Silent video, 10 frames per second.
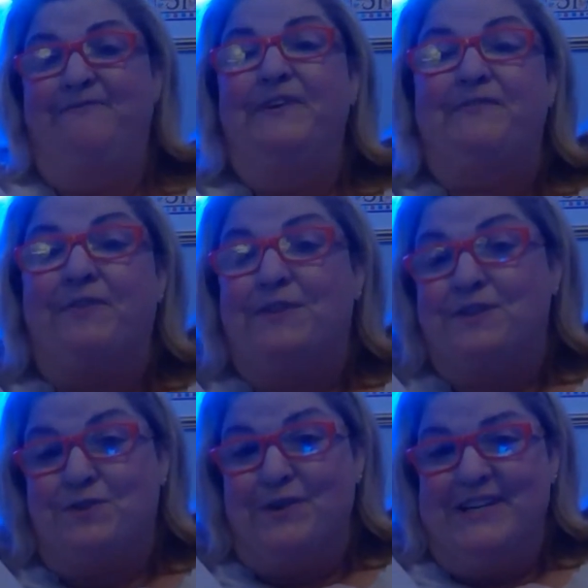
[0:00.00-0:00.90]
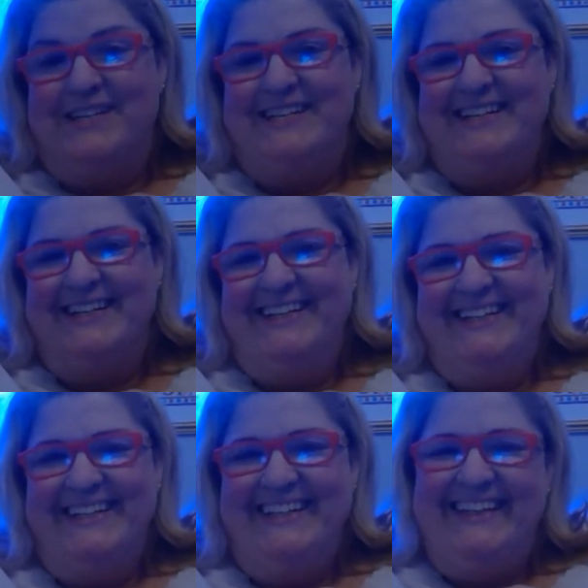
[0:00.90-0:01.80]
5th Street.
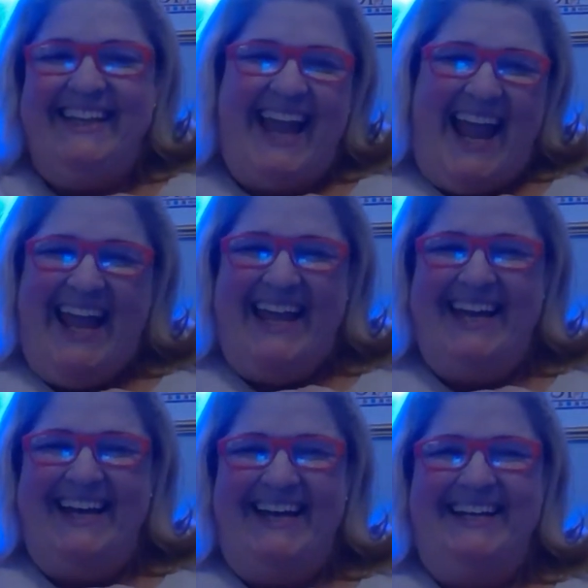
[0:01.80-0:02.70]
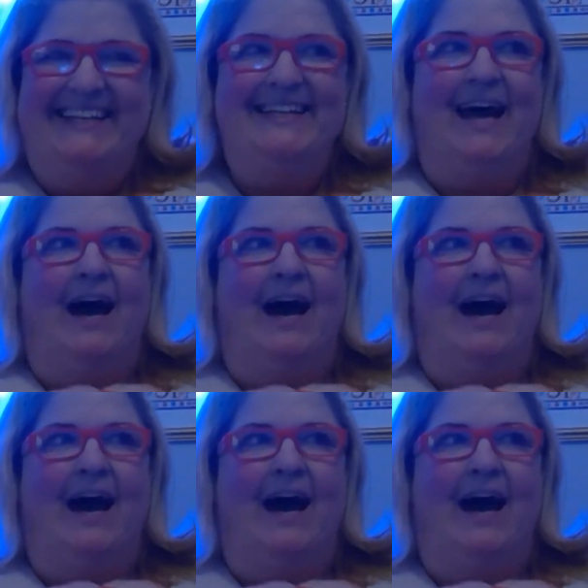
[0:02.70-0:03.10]
And